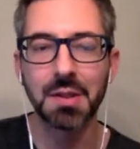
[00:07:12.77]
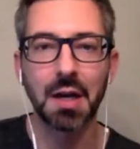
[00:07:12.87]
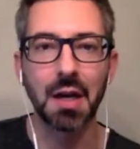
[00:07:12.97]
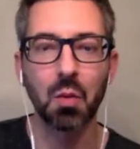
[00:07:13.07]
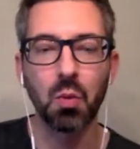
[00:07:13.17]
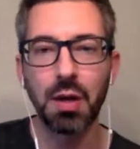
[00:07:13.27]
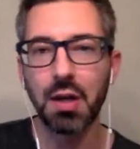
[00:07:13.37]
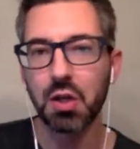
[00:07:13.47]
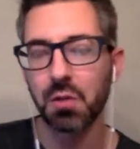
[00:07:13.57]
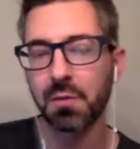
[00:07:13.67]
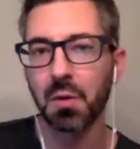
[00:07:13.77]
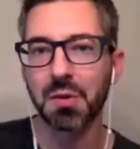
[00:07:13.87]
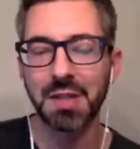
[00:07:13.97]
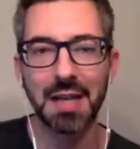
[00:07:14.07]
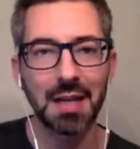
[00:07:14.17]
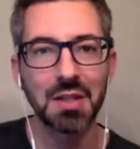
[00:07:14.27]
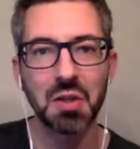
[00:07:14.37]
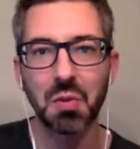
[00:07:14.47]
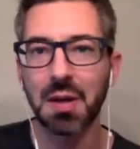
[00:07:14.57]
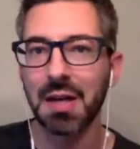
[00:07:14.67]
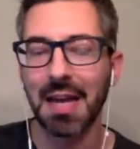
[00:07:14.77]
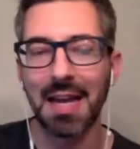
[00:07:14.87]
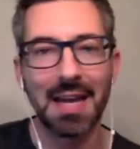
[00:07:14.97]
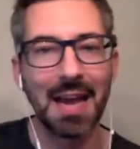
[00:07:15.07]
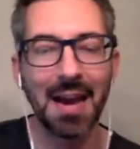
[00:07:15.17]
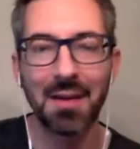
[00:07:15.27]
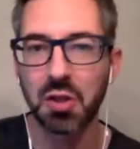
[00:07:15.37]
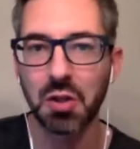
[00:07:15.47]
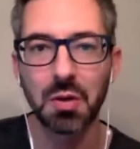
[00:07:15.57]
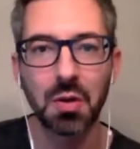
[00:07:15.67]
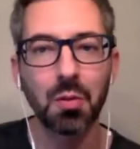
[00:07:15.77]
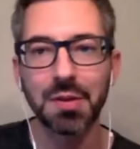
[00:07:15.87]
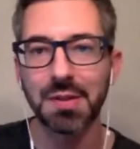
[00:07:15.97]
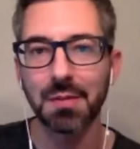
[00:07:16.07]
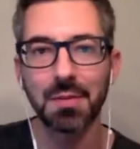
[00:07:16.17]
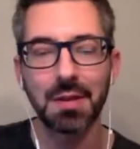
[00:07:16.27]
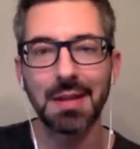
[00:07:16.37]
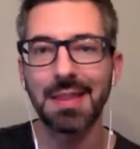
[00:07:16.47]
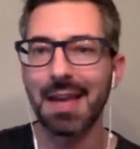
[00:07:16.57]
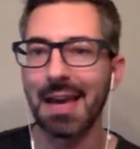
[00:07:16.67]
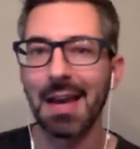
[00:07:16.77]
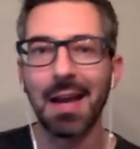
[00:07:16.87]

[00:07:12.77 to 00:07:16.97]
When did you first get into it, and how did you know it was something that